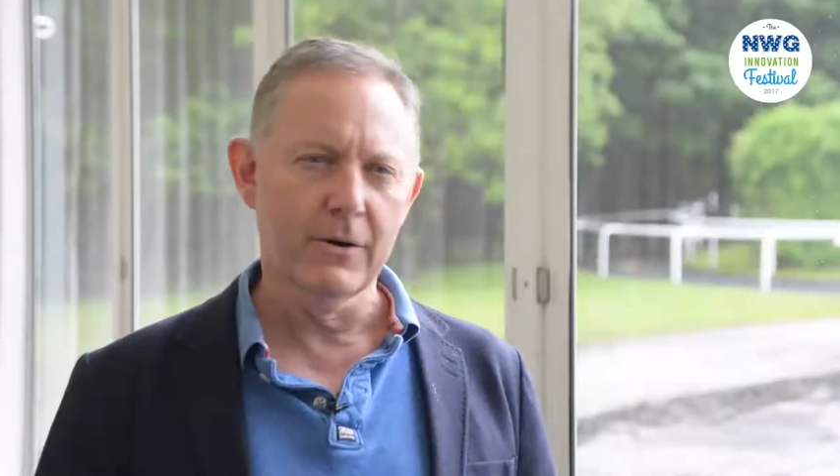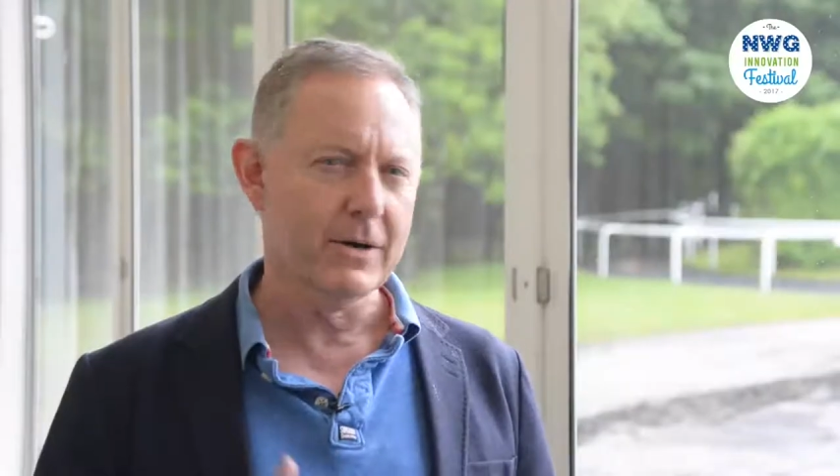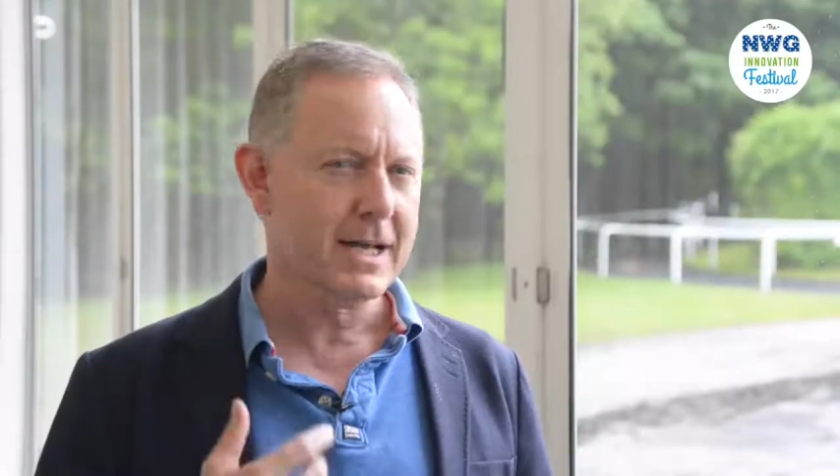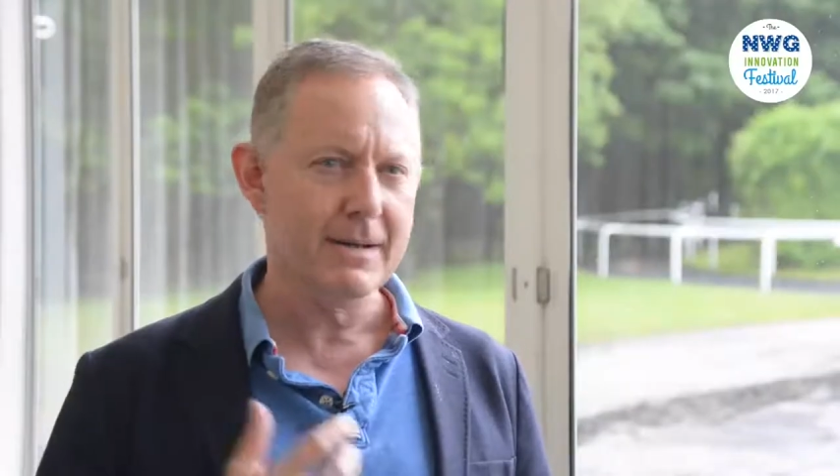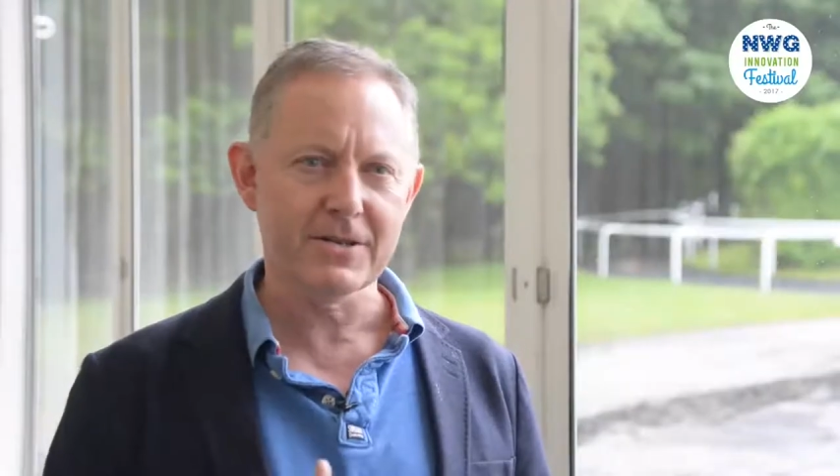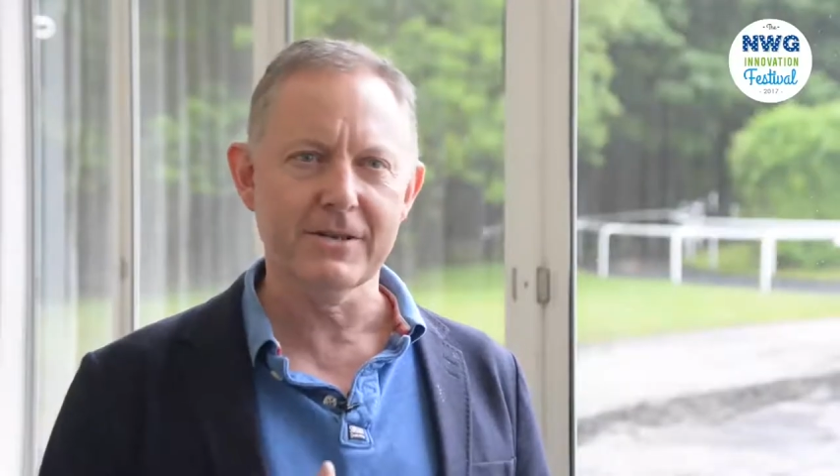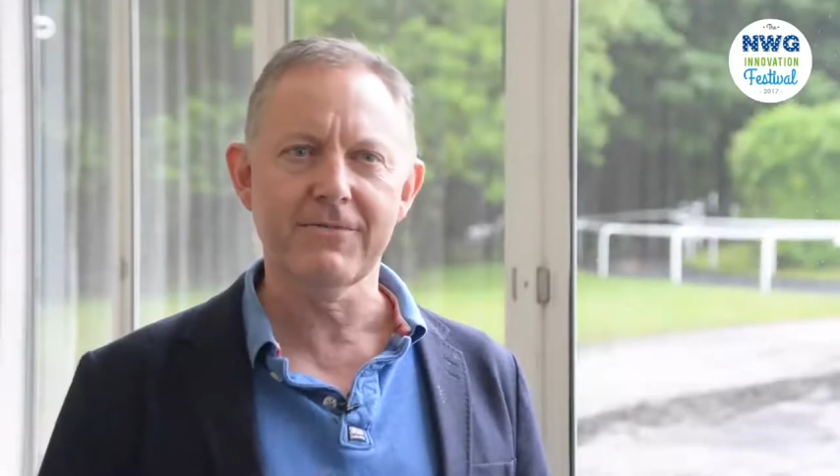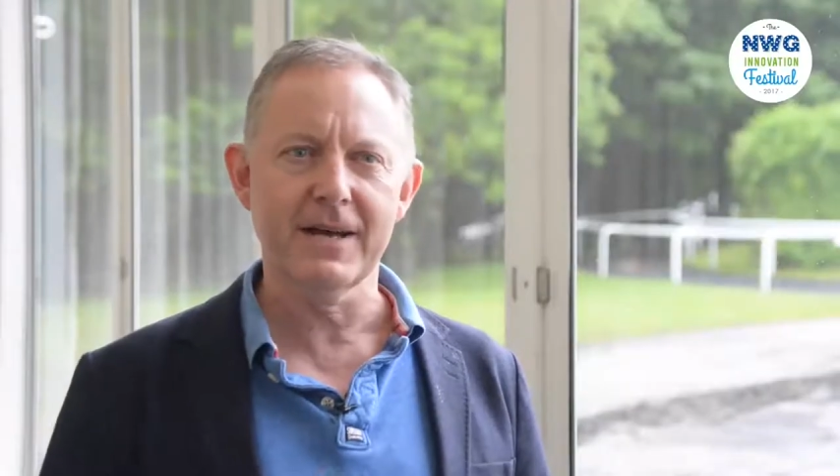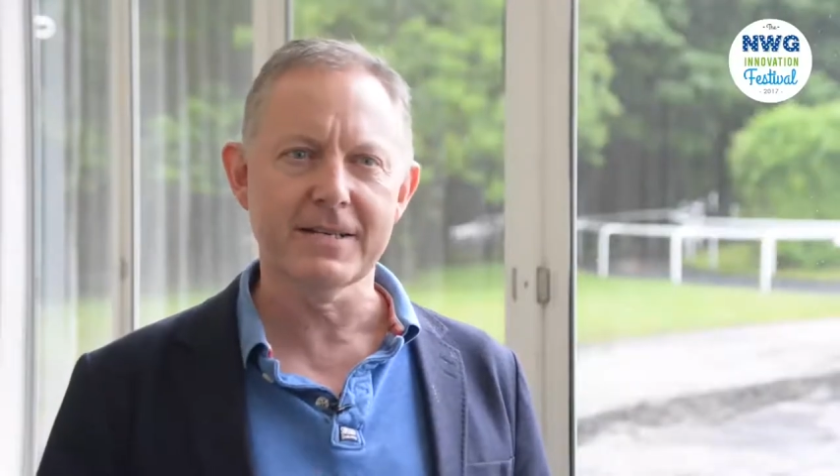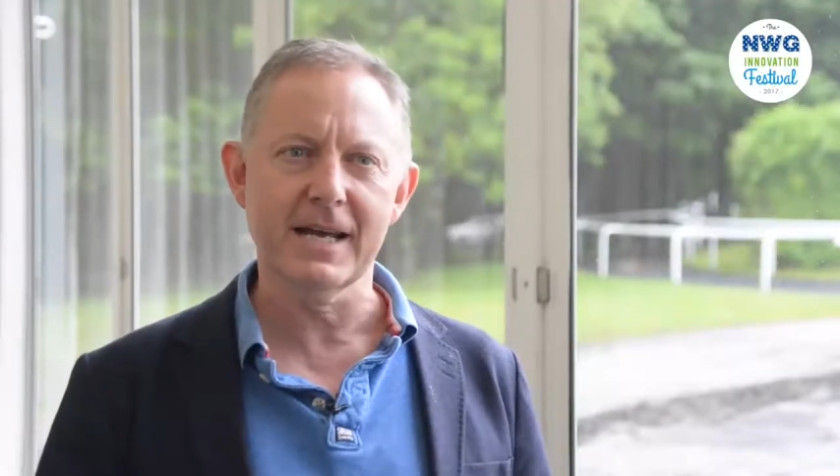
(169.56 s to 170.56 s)
who are absolutely
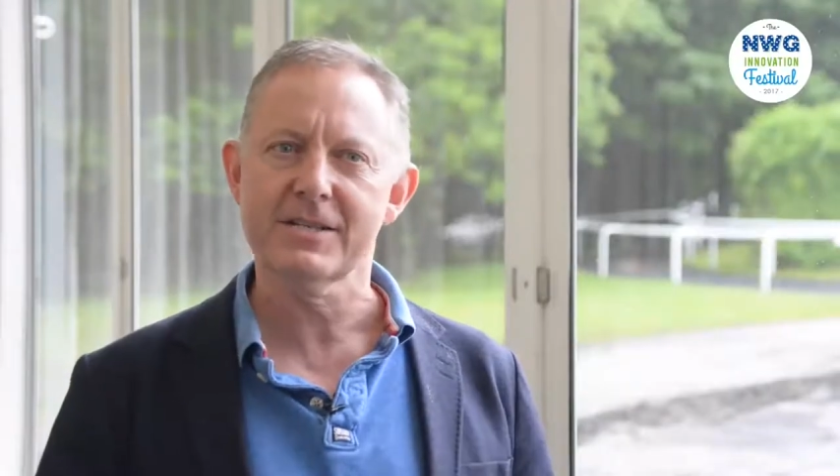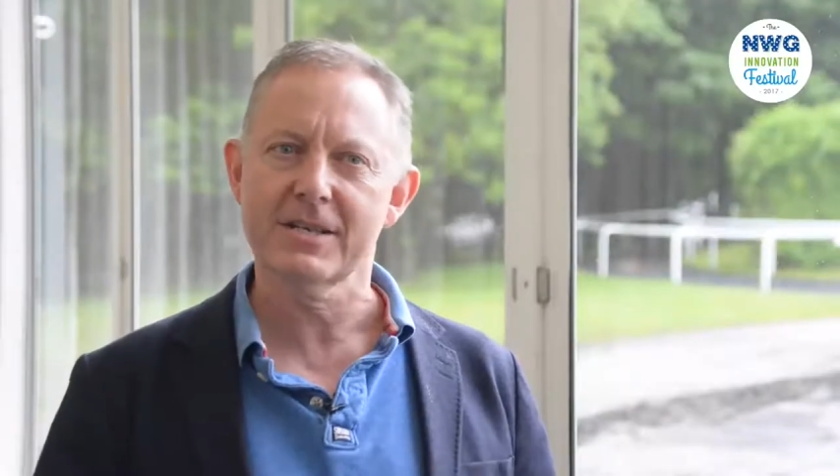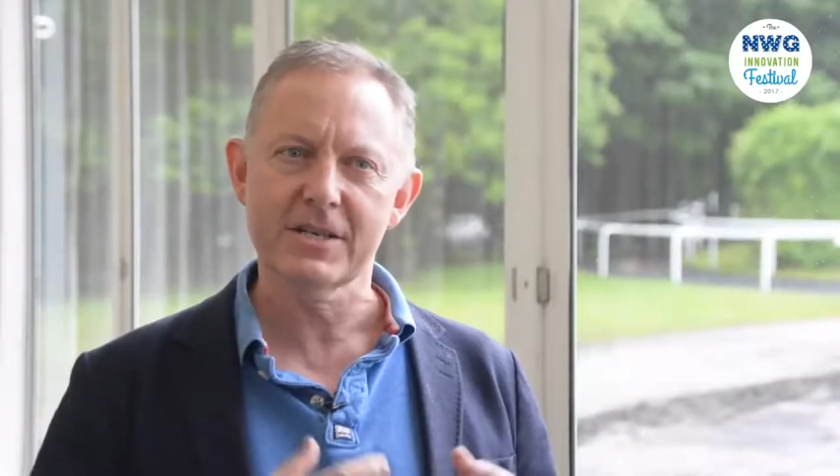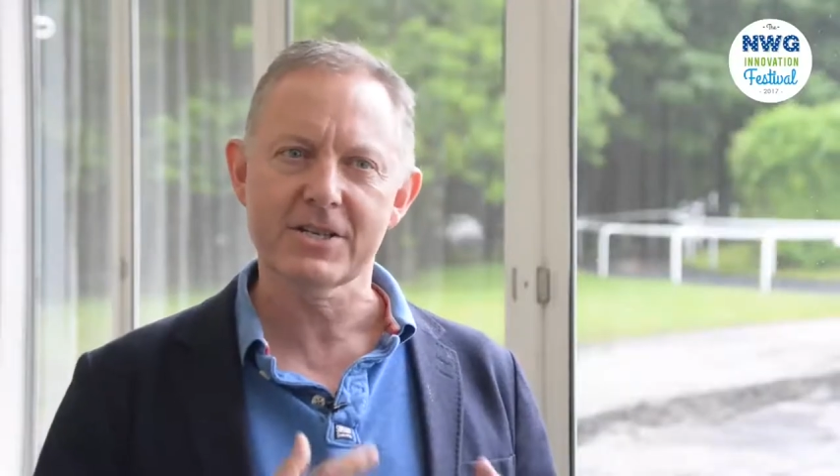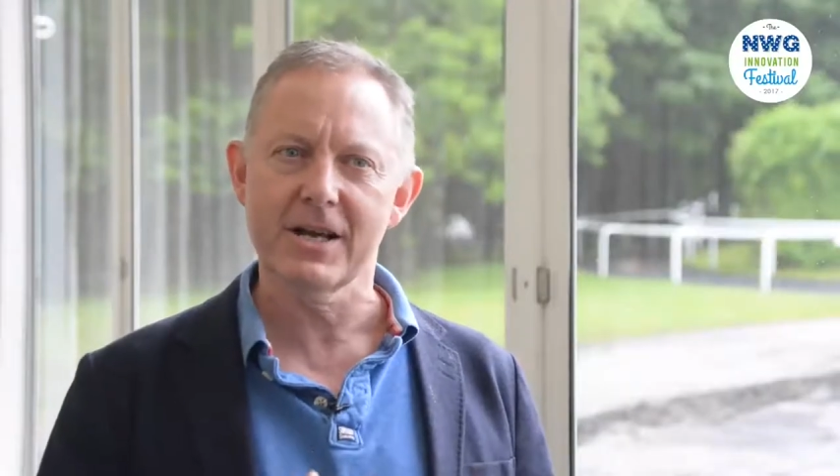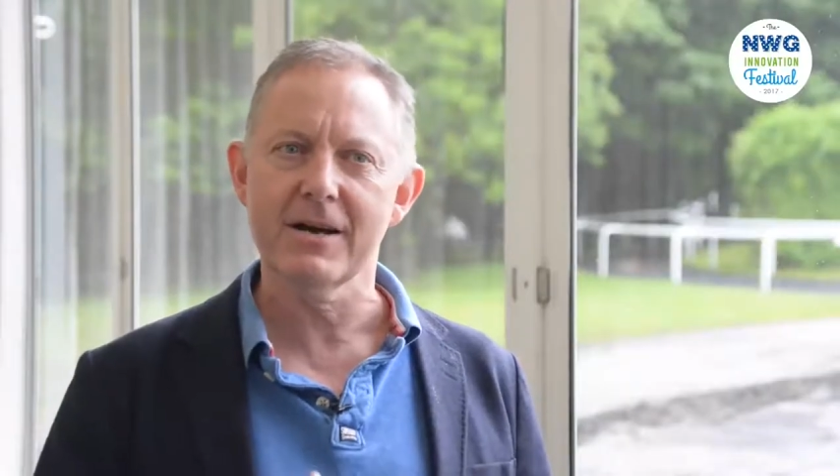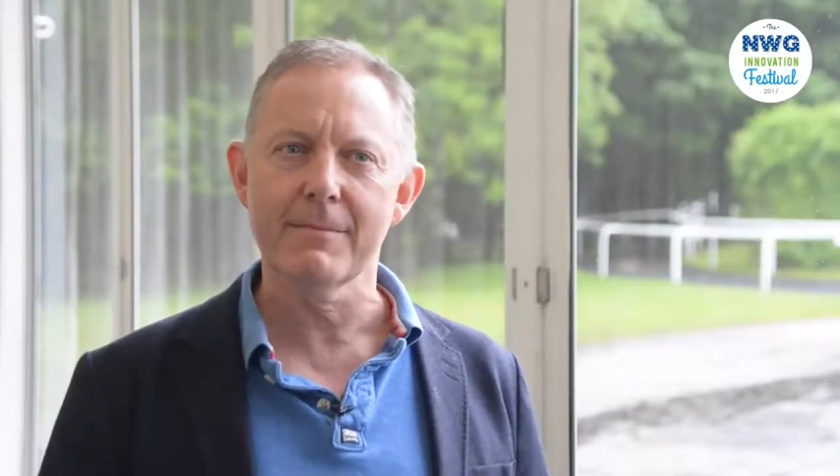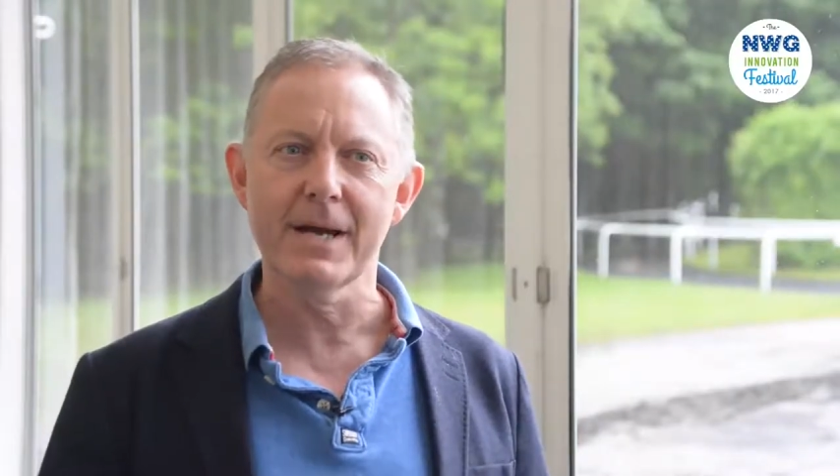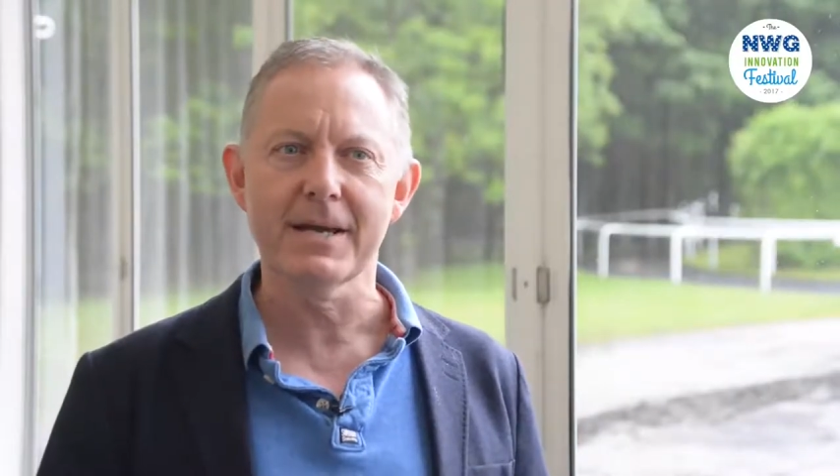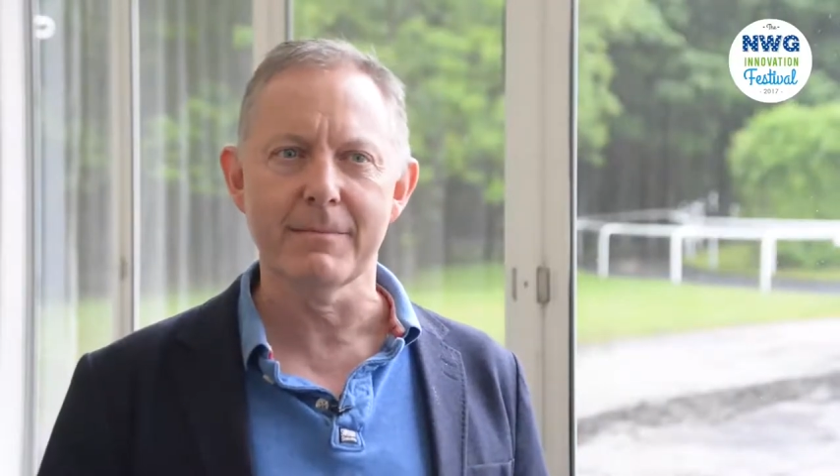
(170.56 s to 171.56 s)
fantastic, just starting
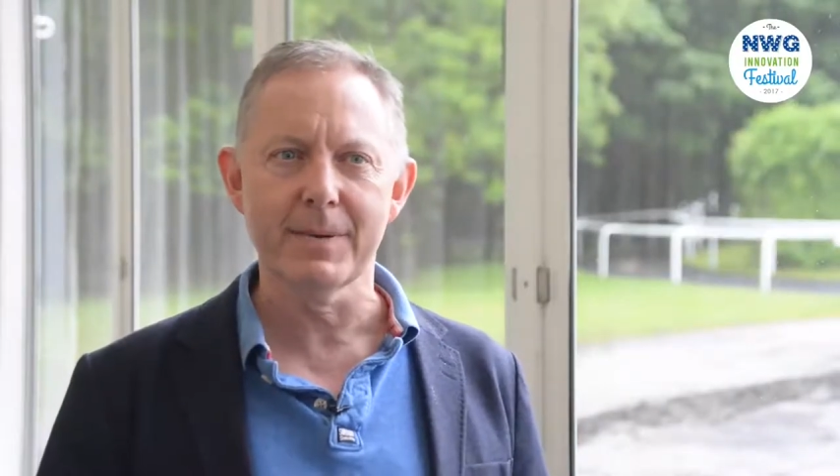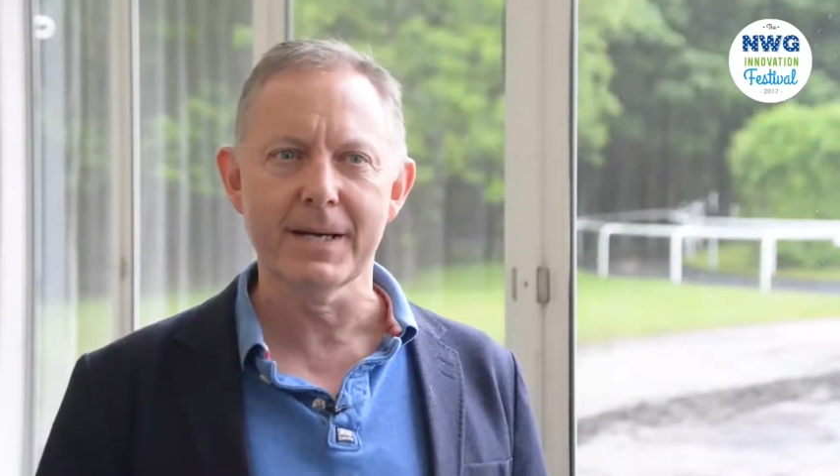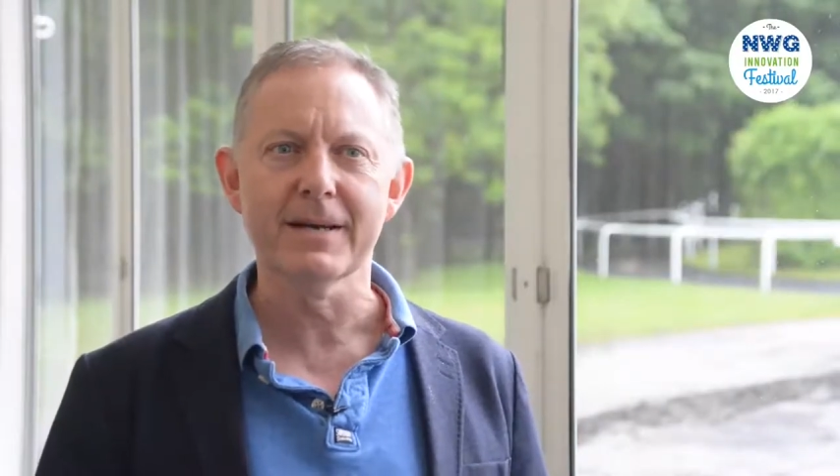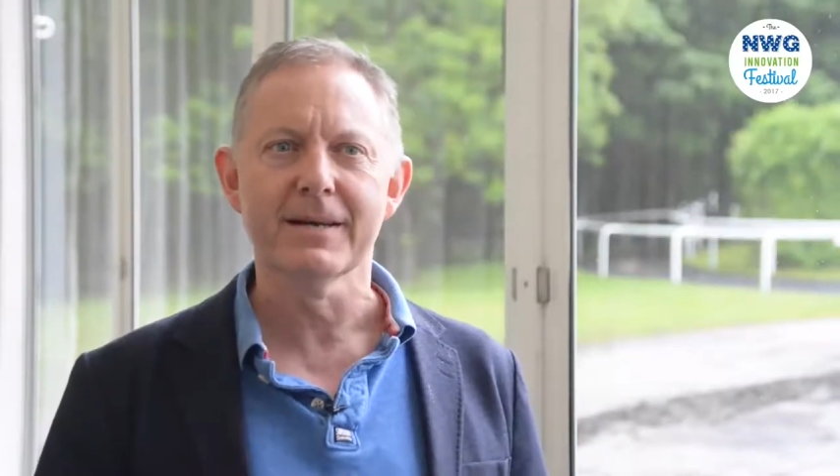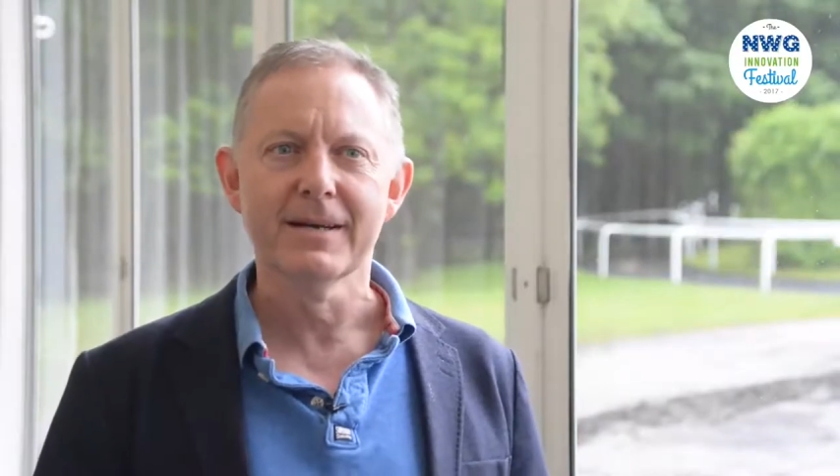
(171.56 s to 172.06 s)
to make it big